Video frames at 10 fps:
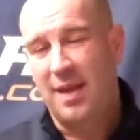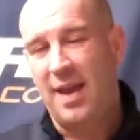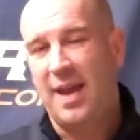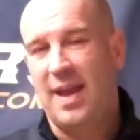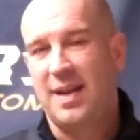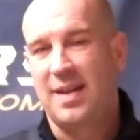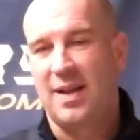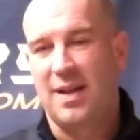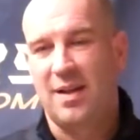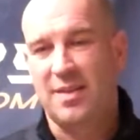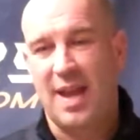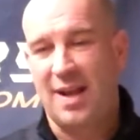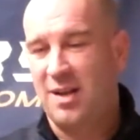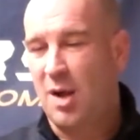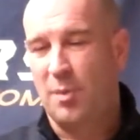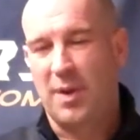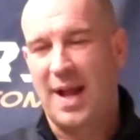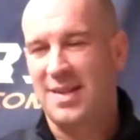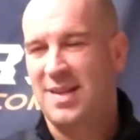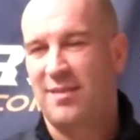And they had a couple
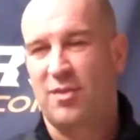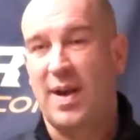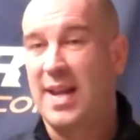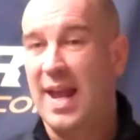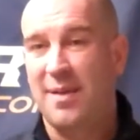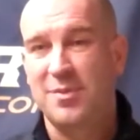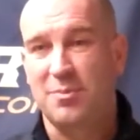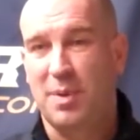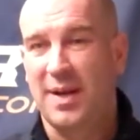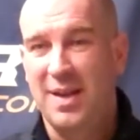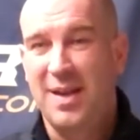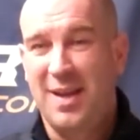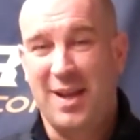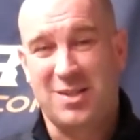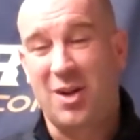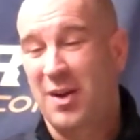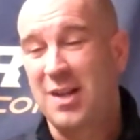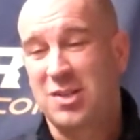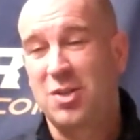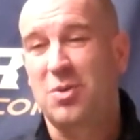guys have great games, but it's on
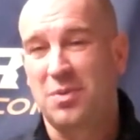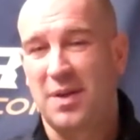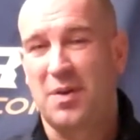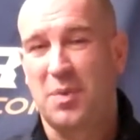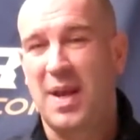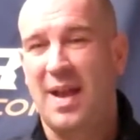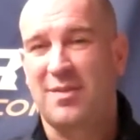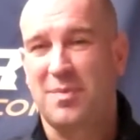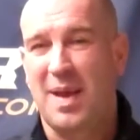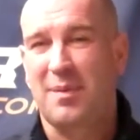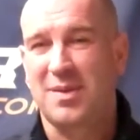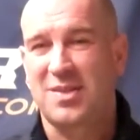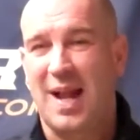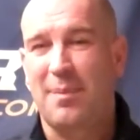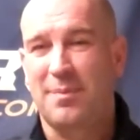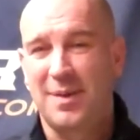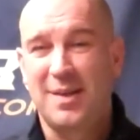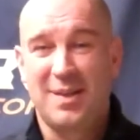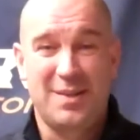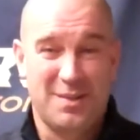us too. We have to be able
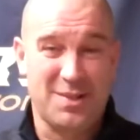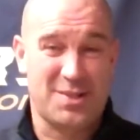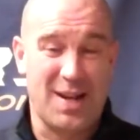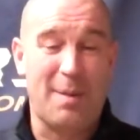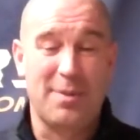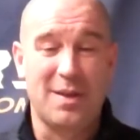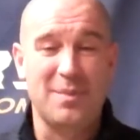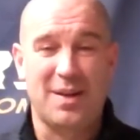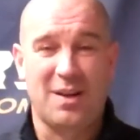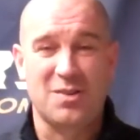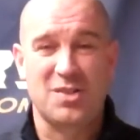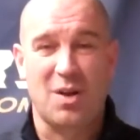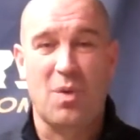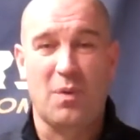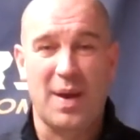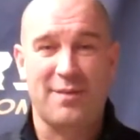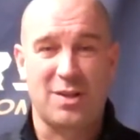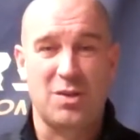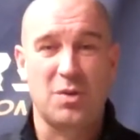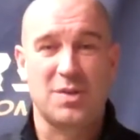to stop them and understand what we have
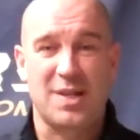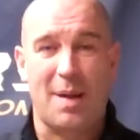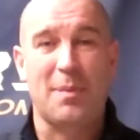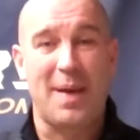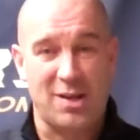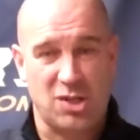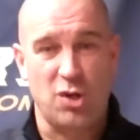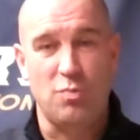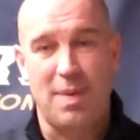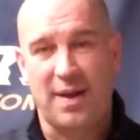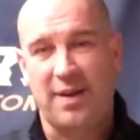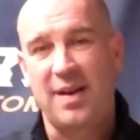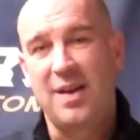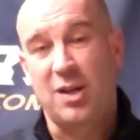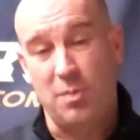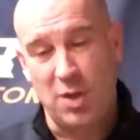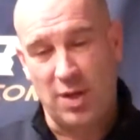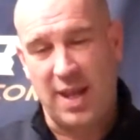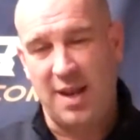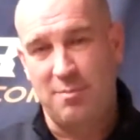to do to stop them, execute better,
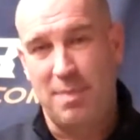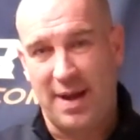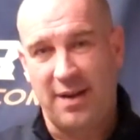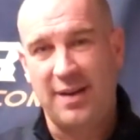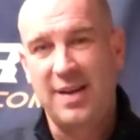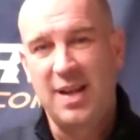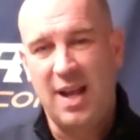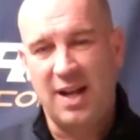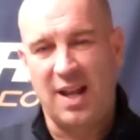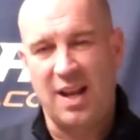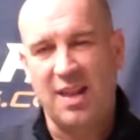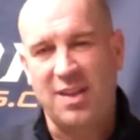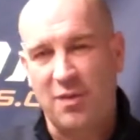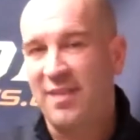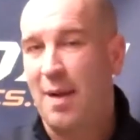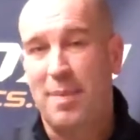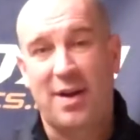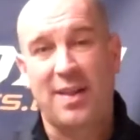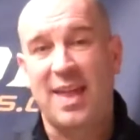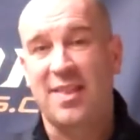communicate better. And I think we've got
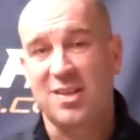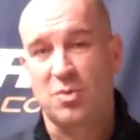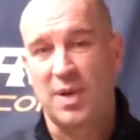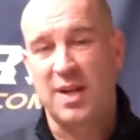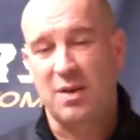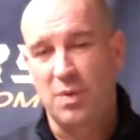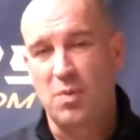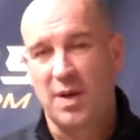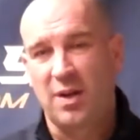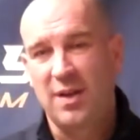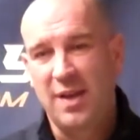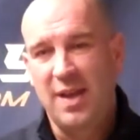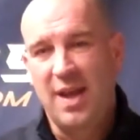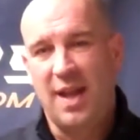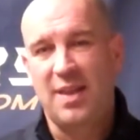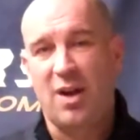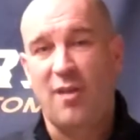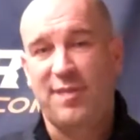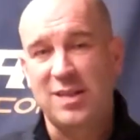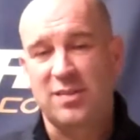better at that this week, and we will. And then
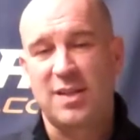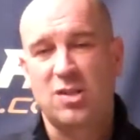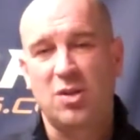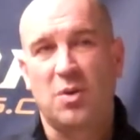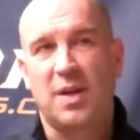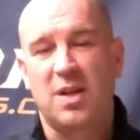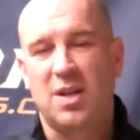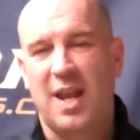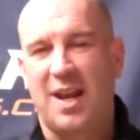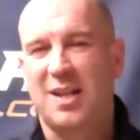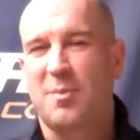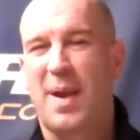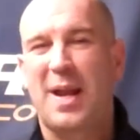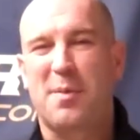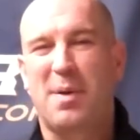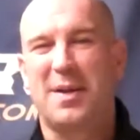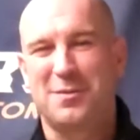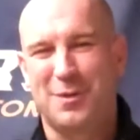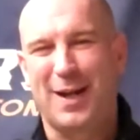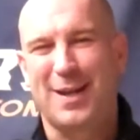offensively too, you can't hit the panic
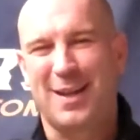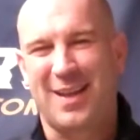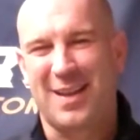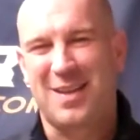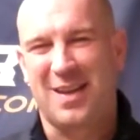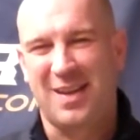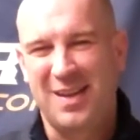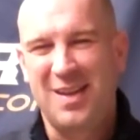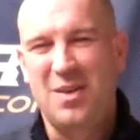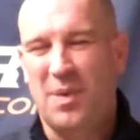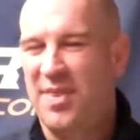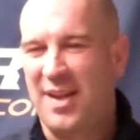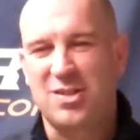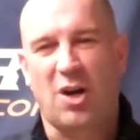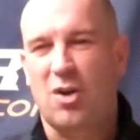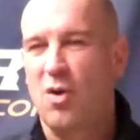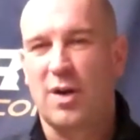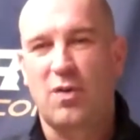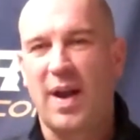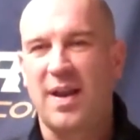button, right? When things aren't
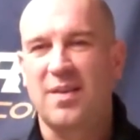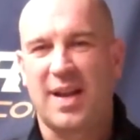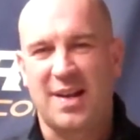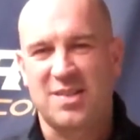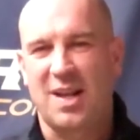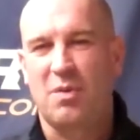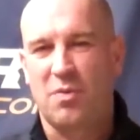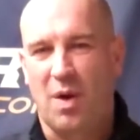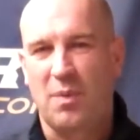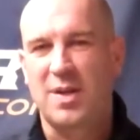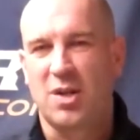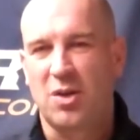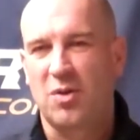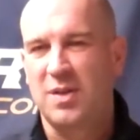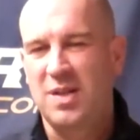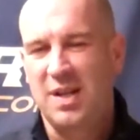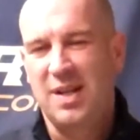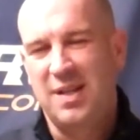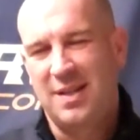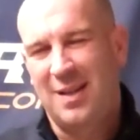going great, you got to stay with what we do.
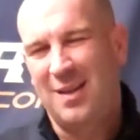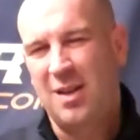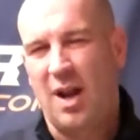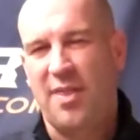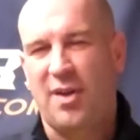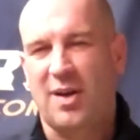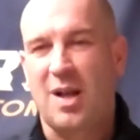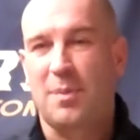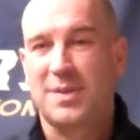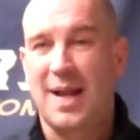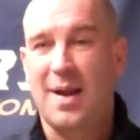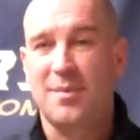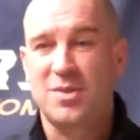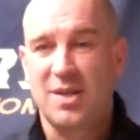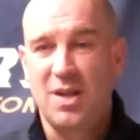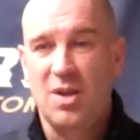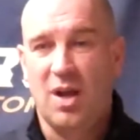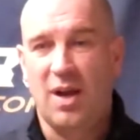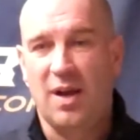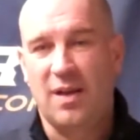And, I thought a couple times,
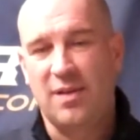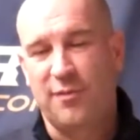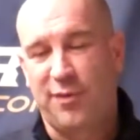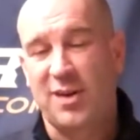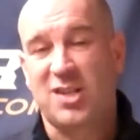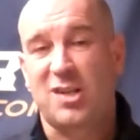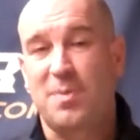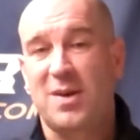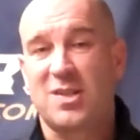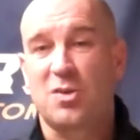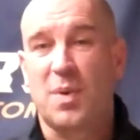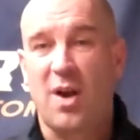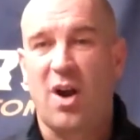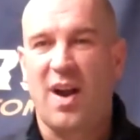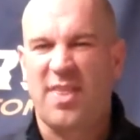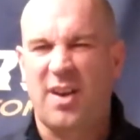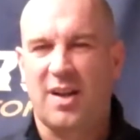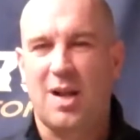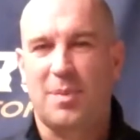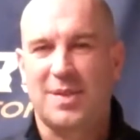for as experienced as we are, I thought
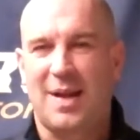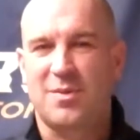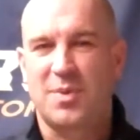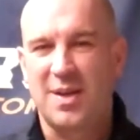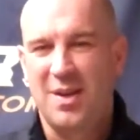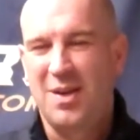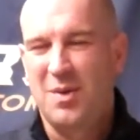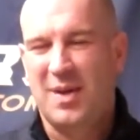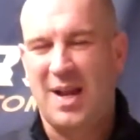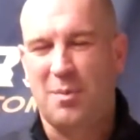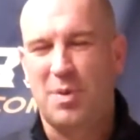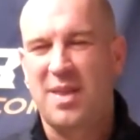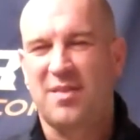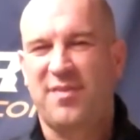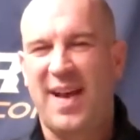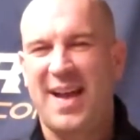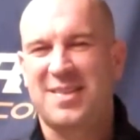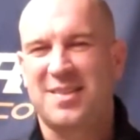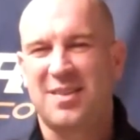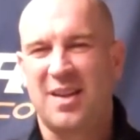a couple times we kind of breathing
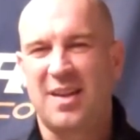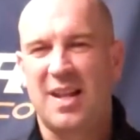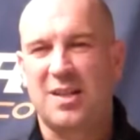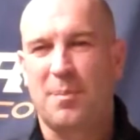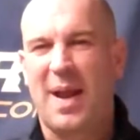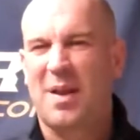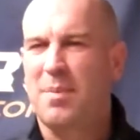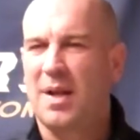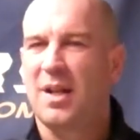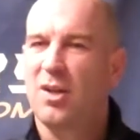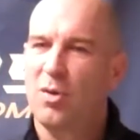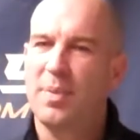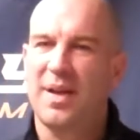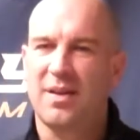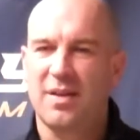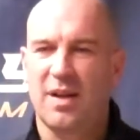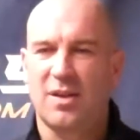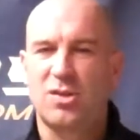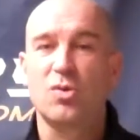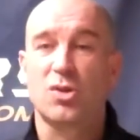fast and hit the panic button a little
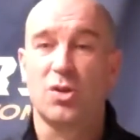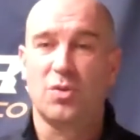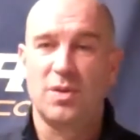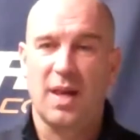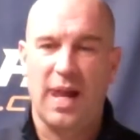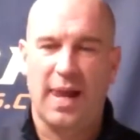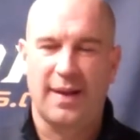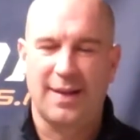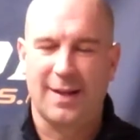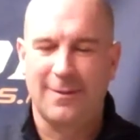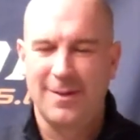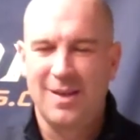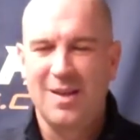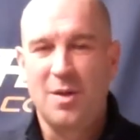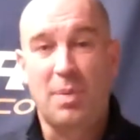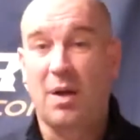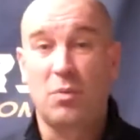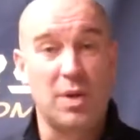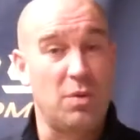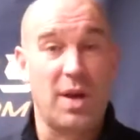bit too soon.
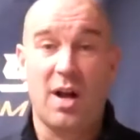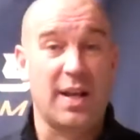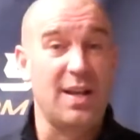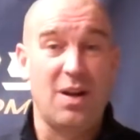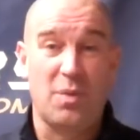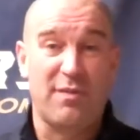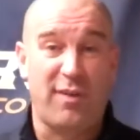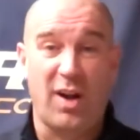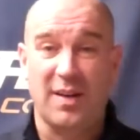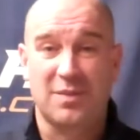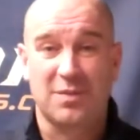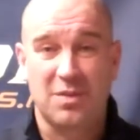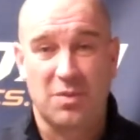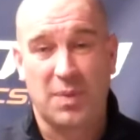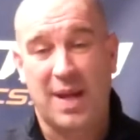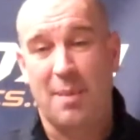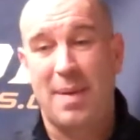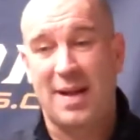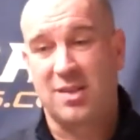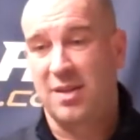But we hung in there, we fought. We got
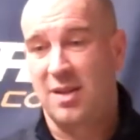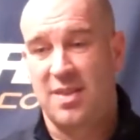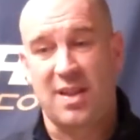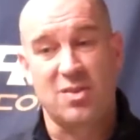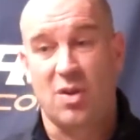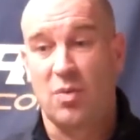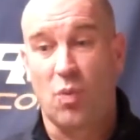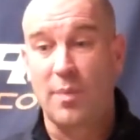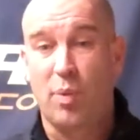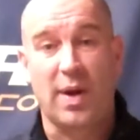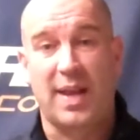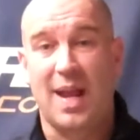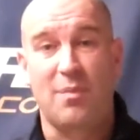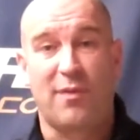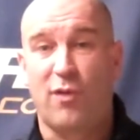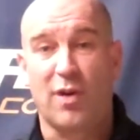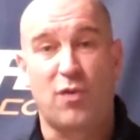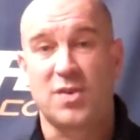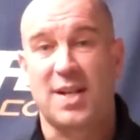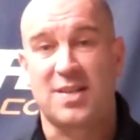back to, I think it was a one-point game with
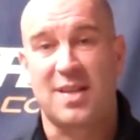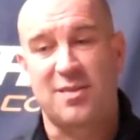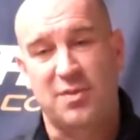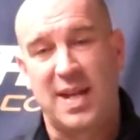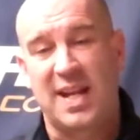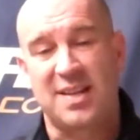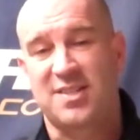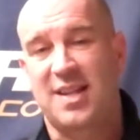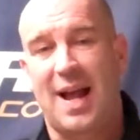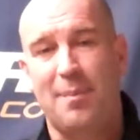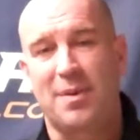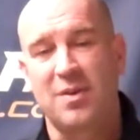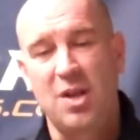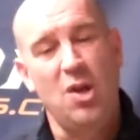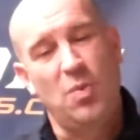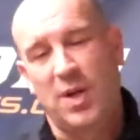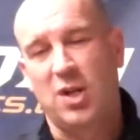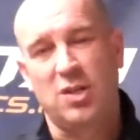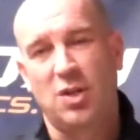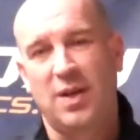44 seconds left. We needed to get a stop, and we
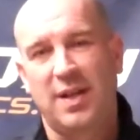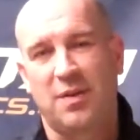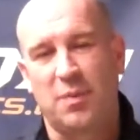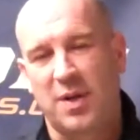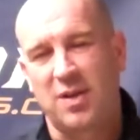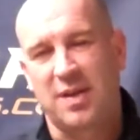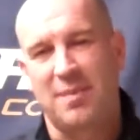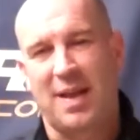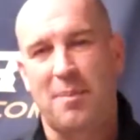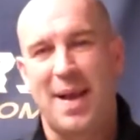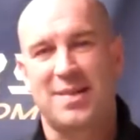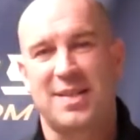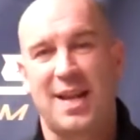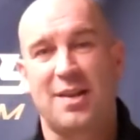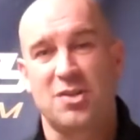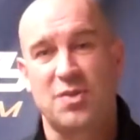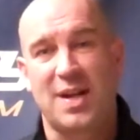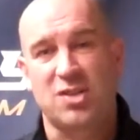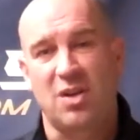couldn't do it, and we couldn't make a basket down the stretch.